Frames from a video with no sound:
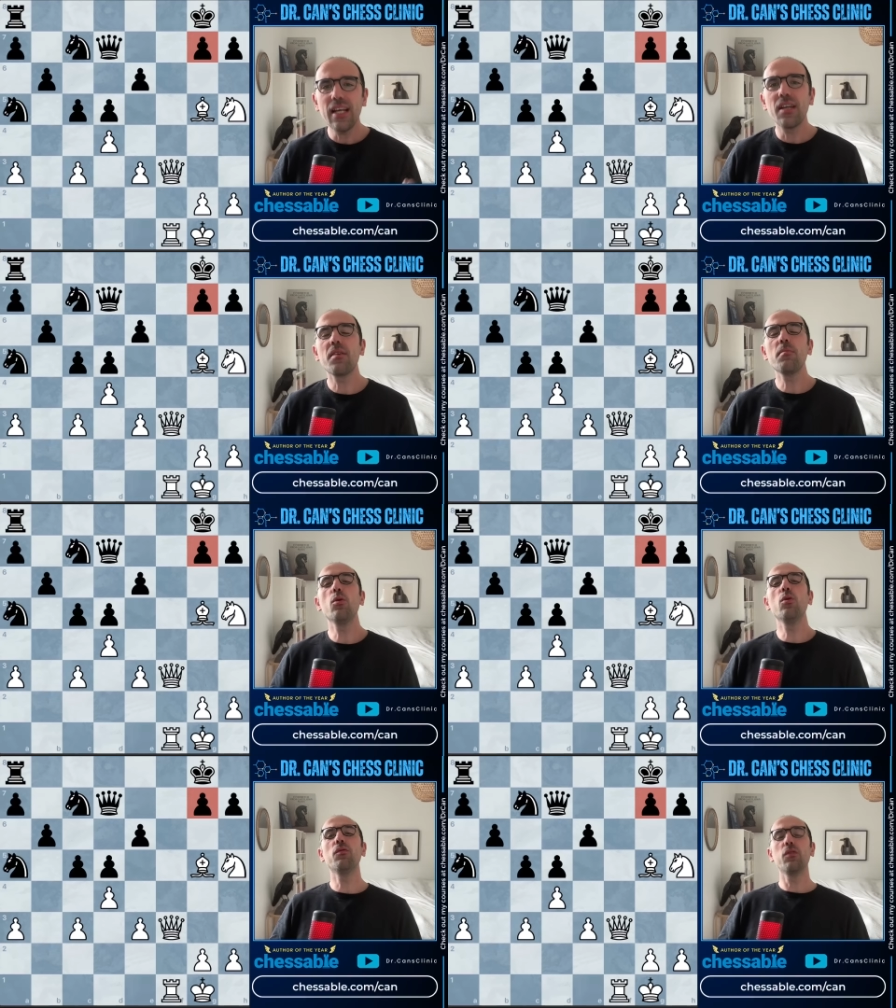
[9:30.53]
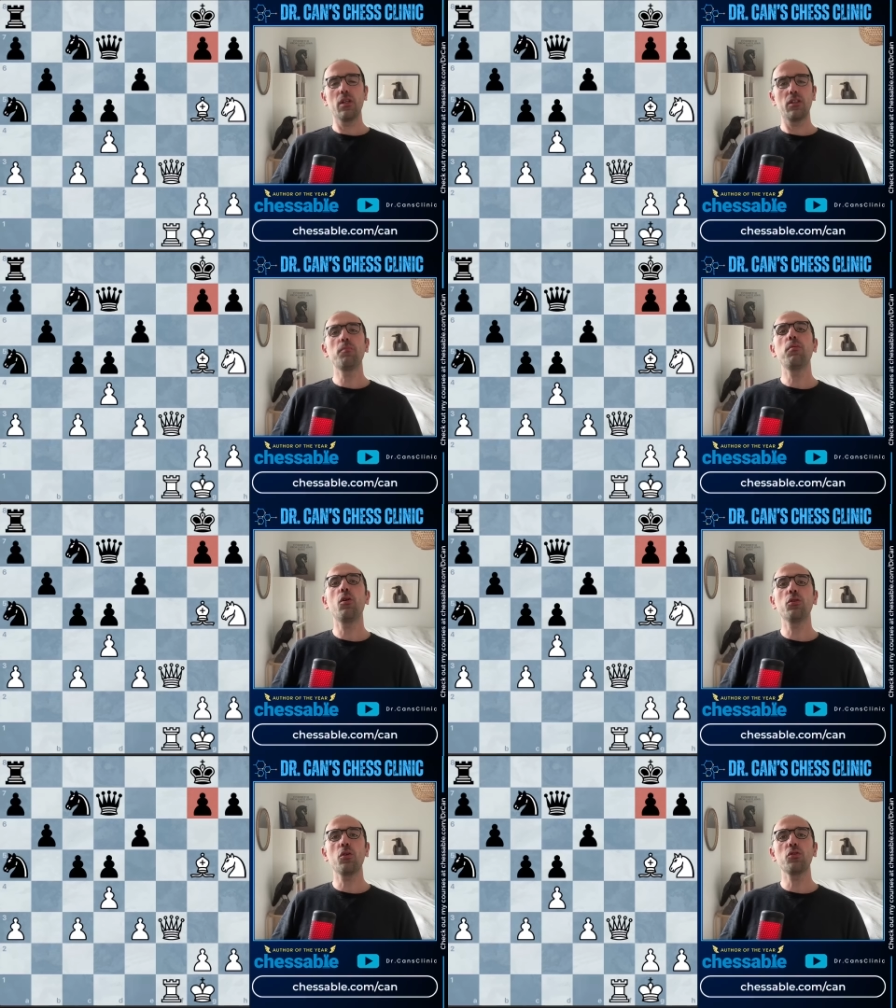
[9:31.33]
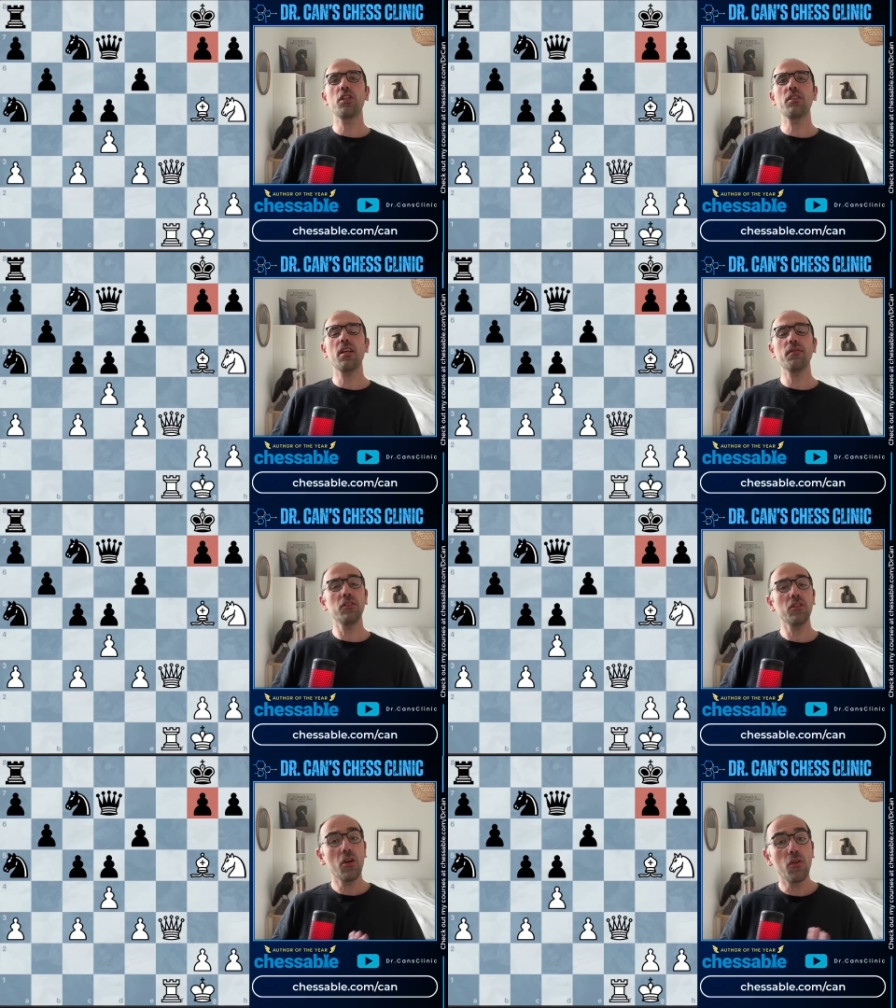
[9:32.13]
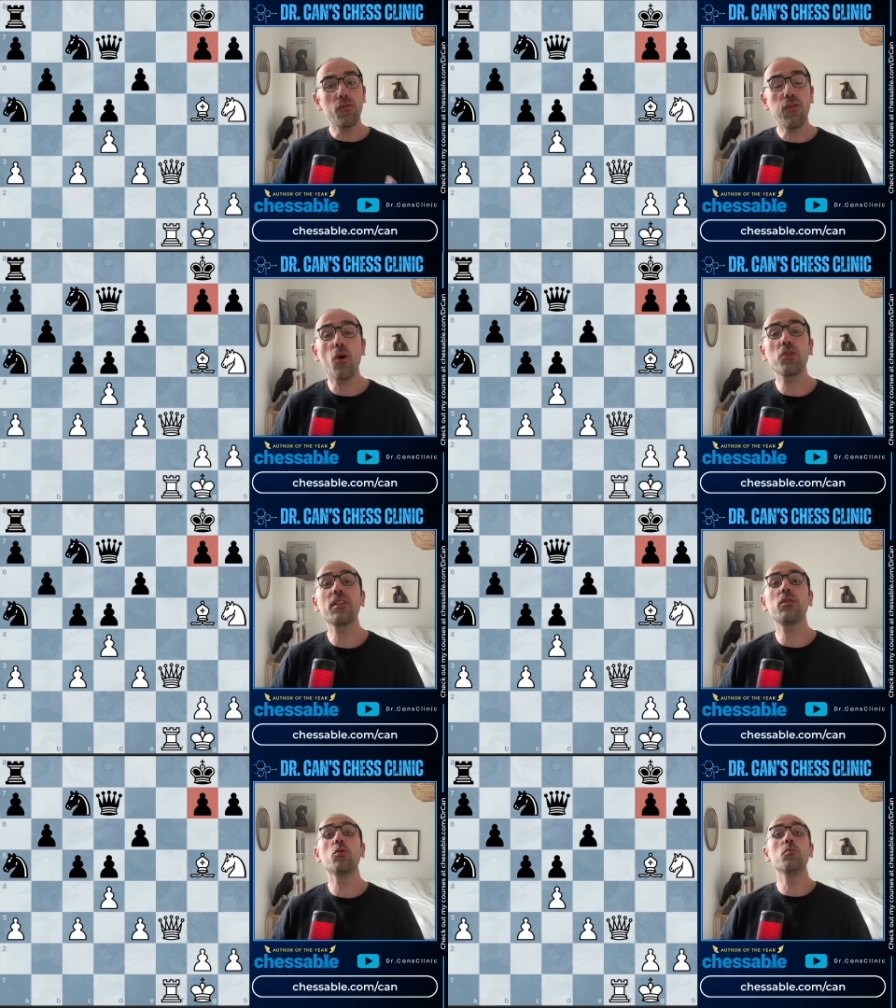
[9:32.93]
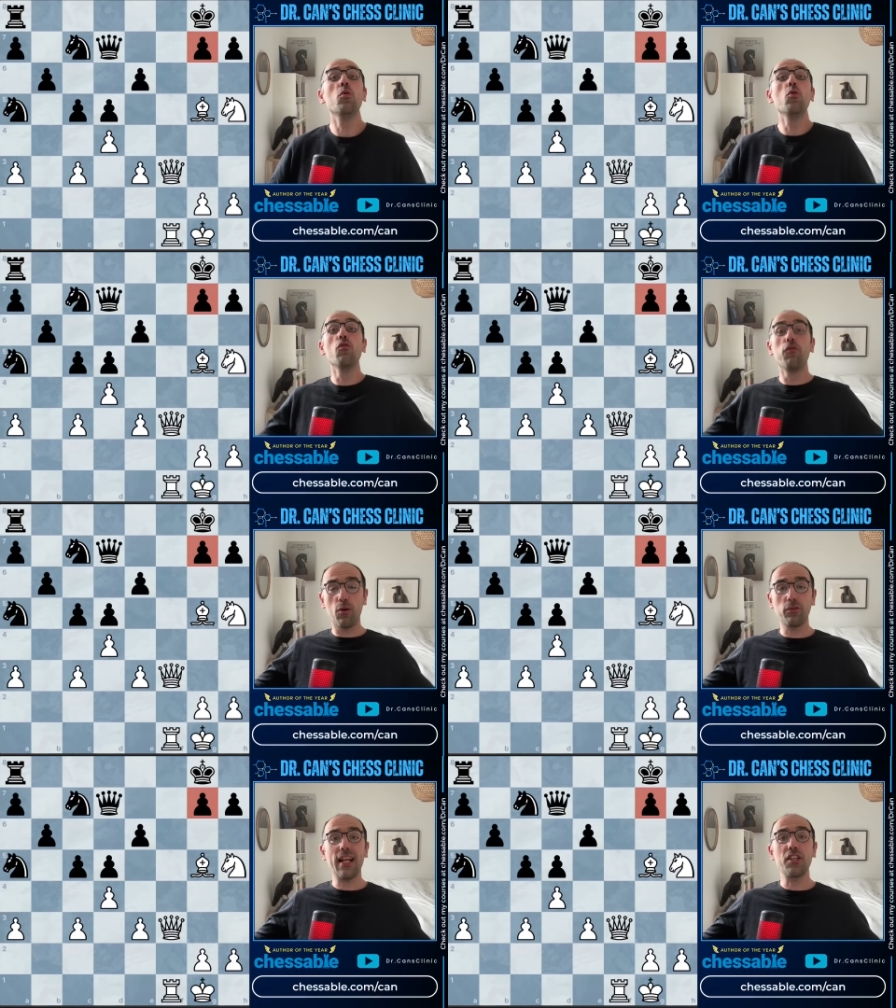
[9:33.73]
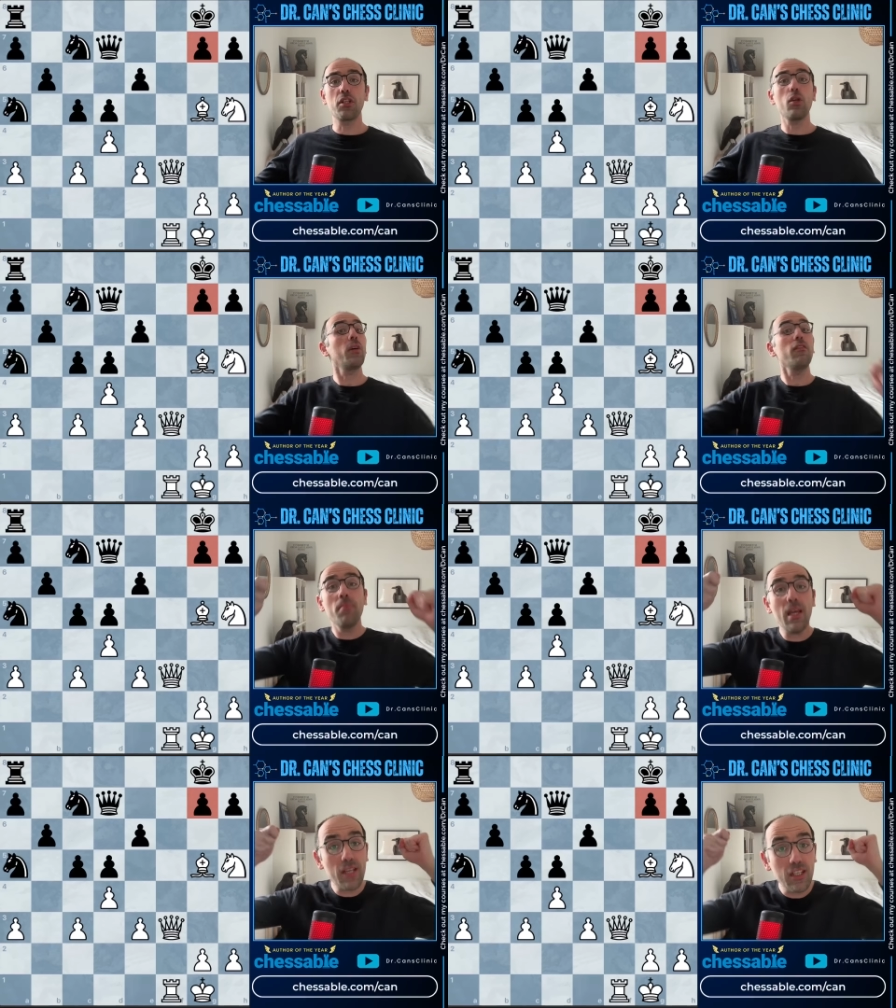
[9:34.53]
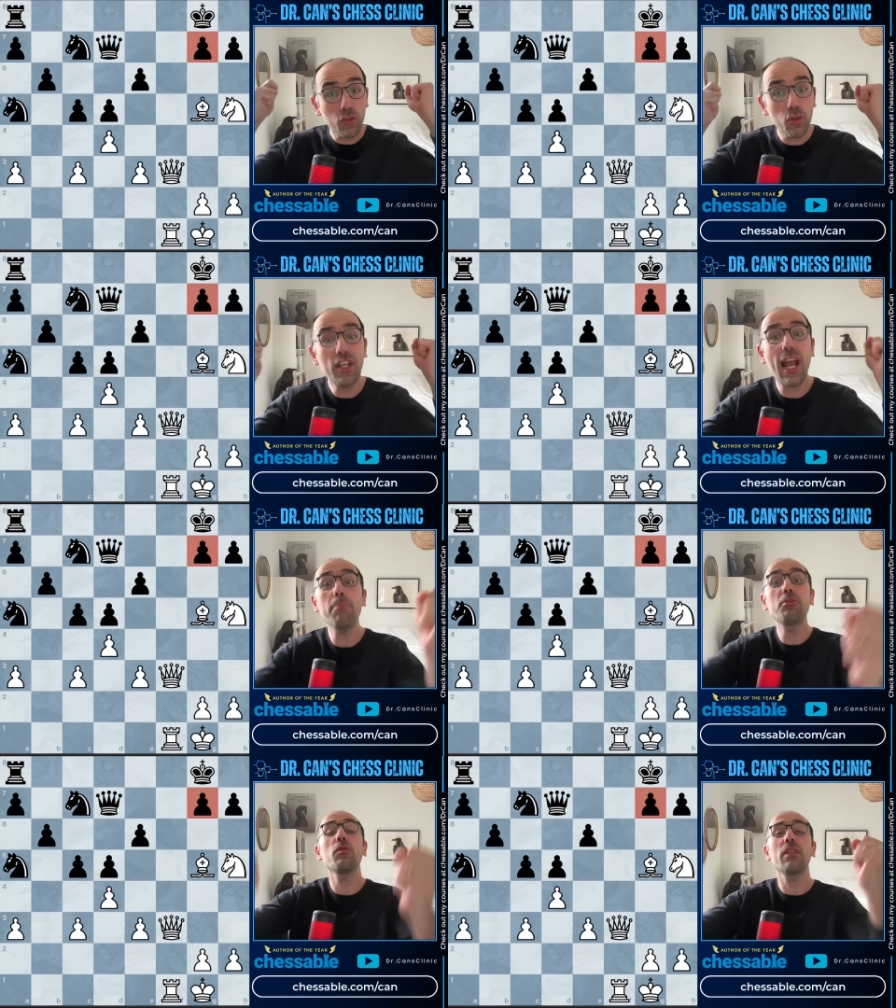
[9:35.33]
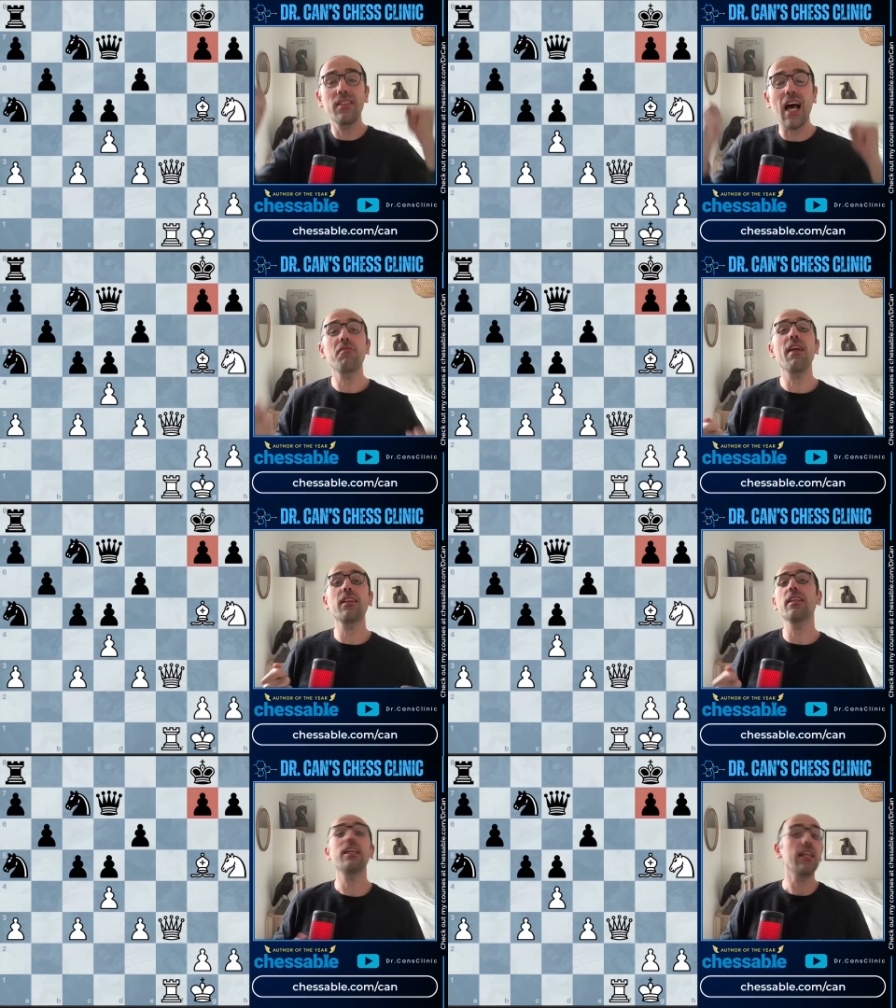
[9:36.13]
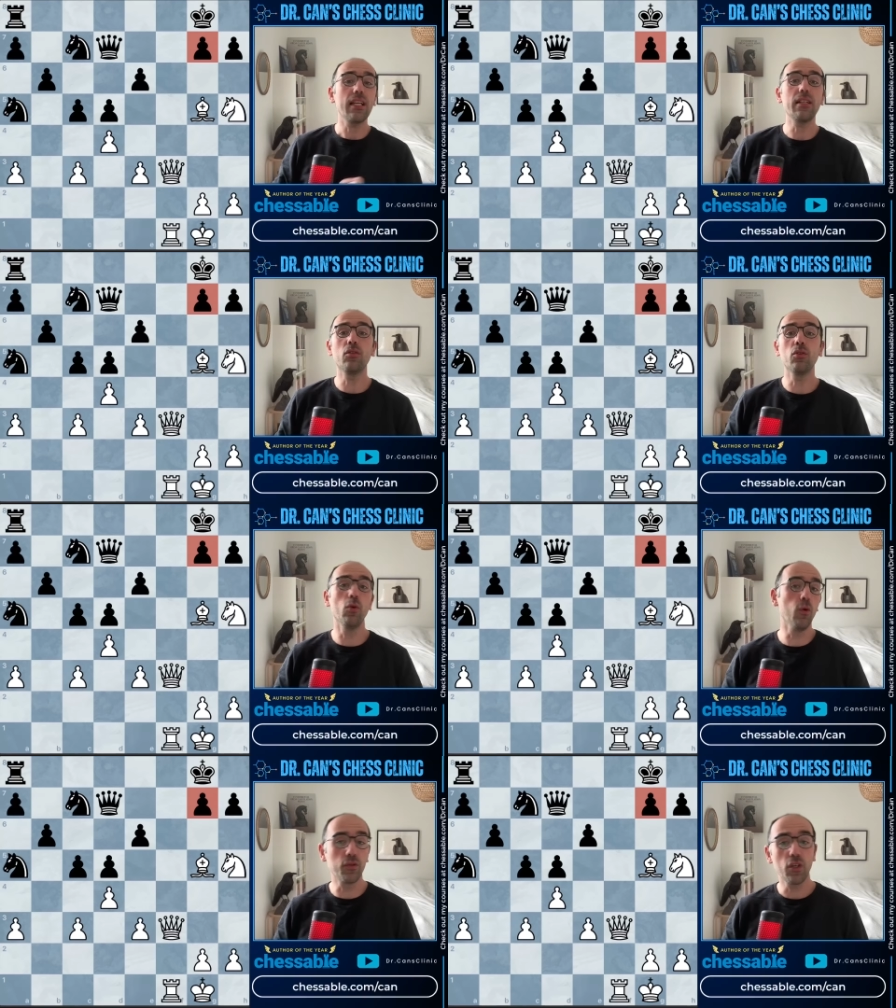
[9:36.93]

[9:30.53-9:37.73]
remove the pawn on g7, force it to move potentially, or even maybe to capture it directly into moves